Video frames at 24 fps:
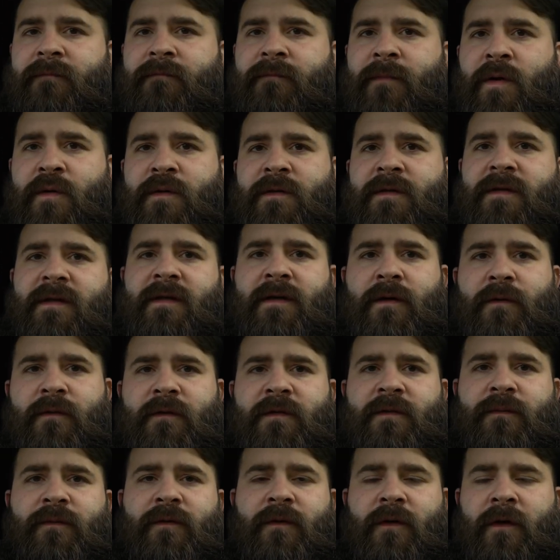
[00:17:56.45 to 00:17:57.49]
Mostly
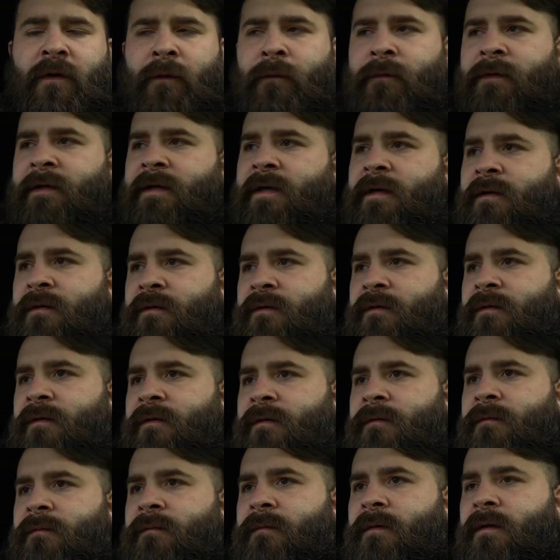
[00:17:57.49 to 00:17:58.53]
noticeable only
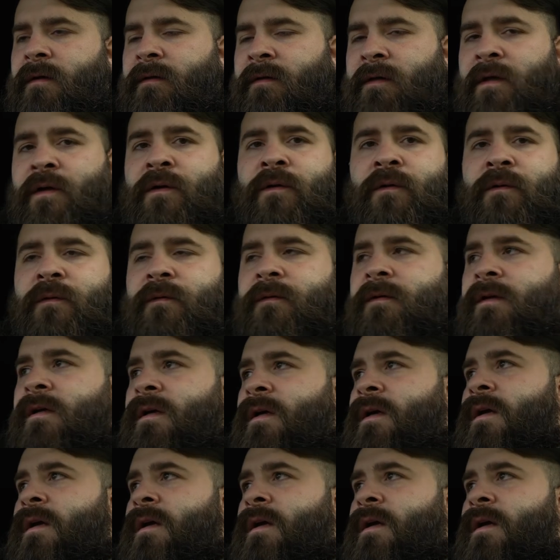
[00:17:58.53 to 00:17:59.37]
under load